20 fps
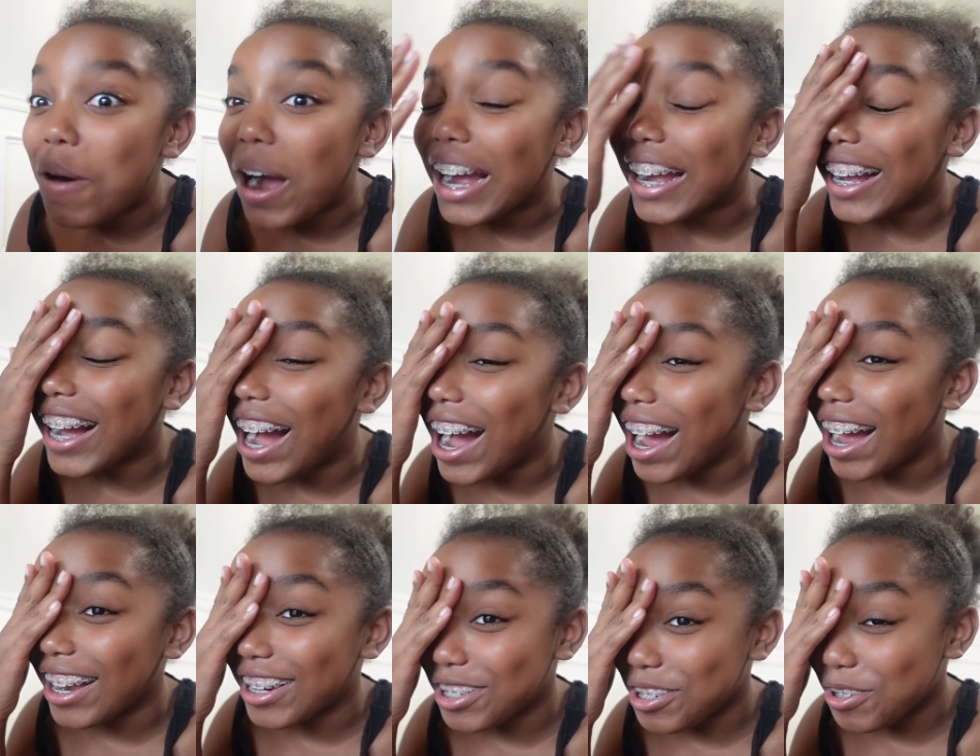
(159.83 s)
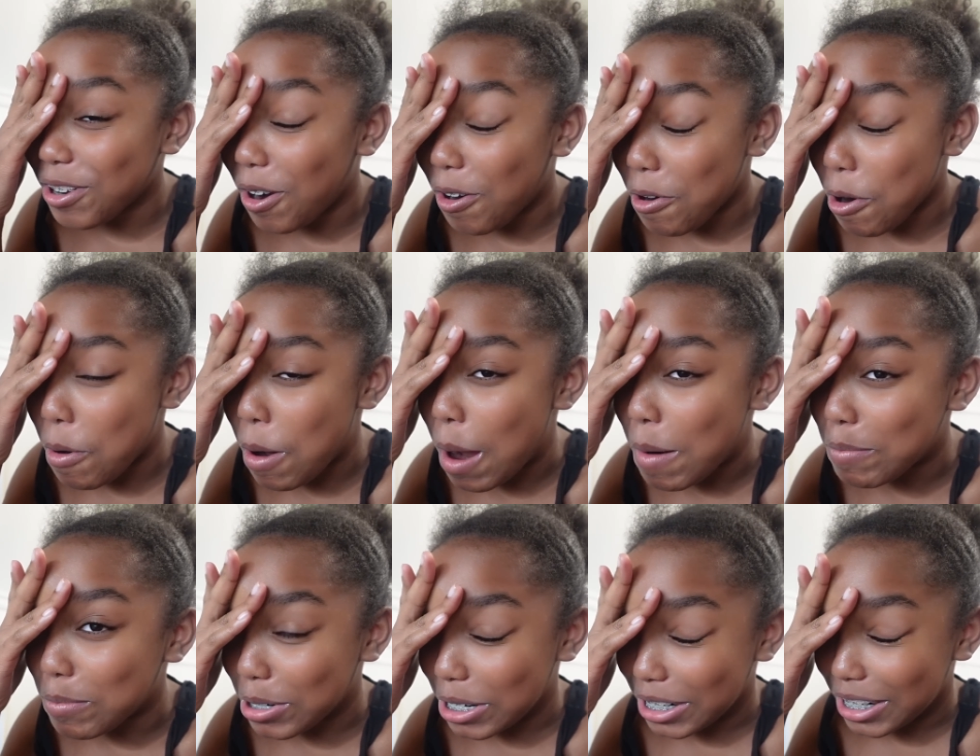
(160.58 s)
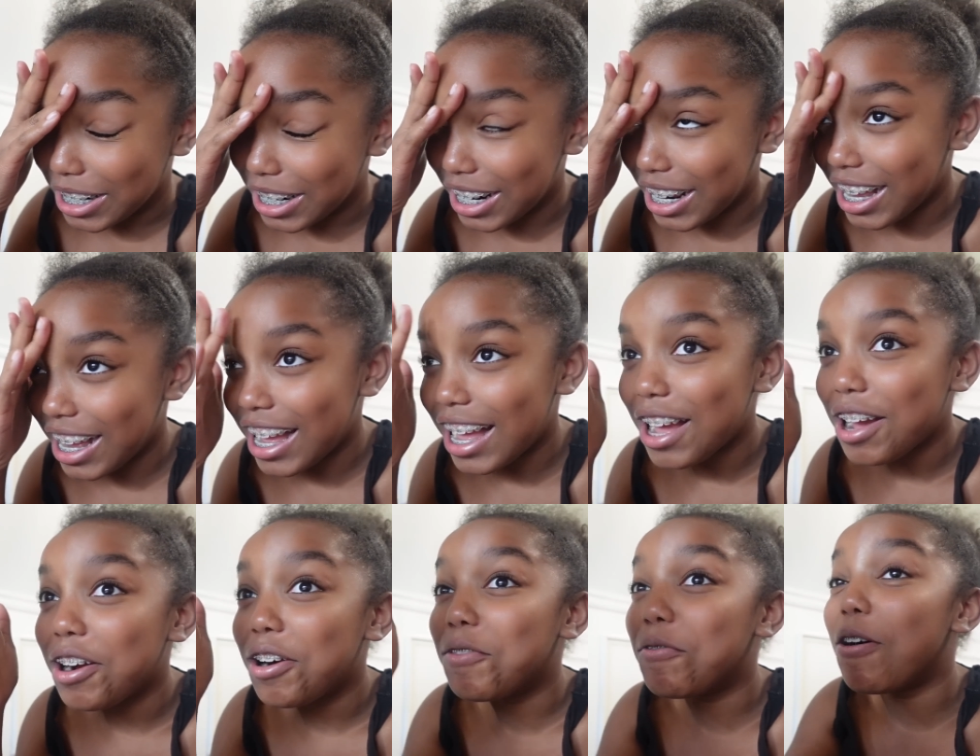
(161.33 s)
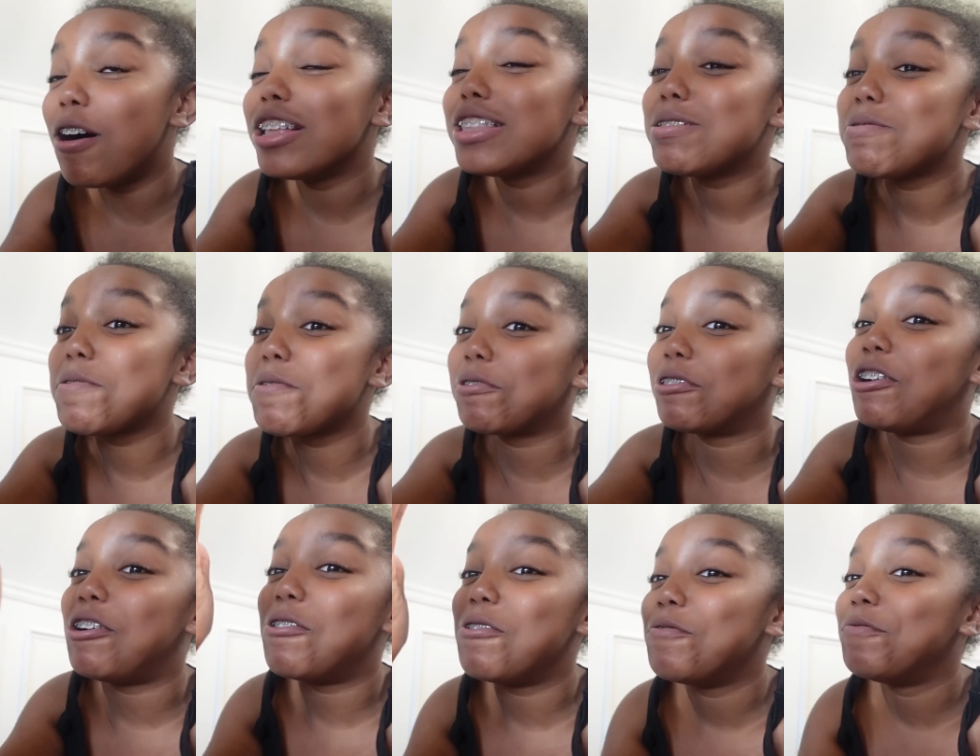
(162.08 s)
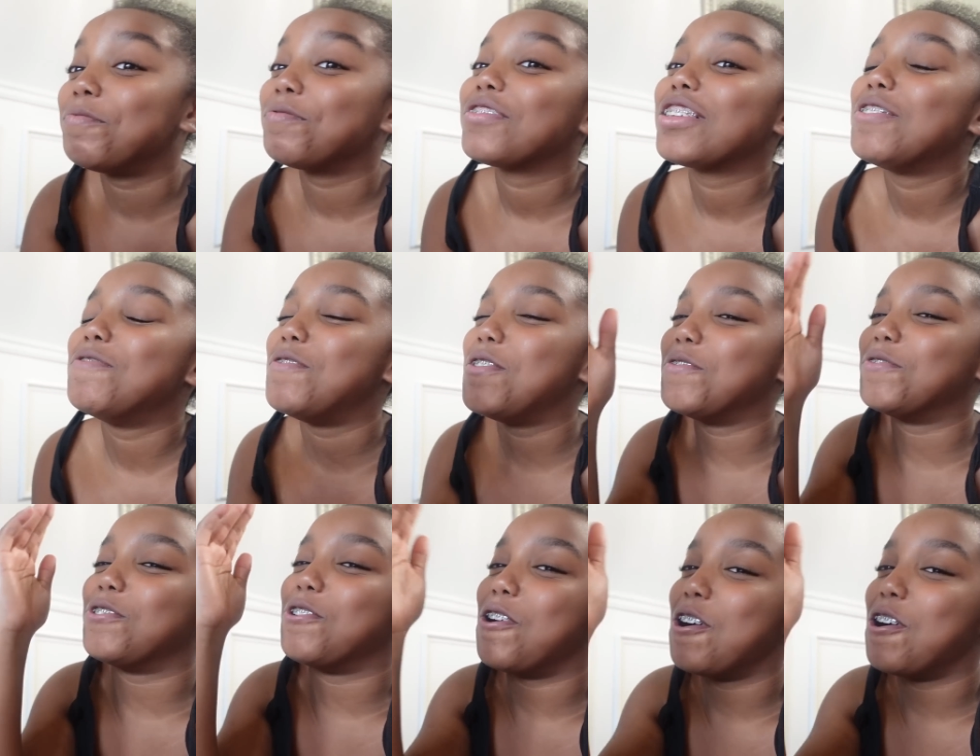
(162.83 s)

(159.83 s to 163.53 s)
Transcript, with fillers: my gosh, you don't remember. No, Once we were, we were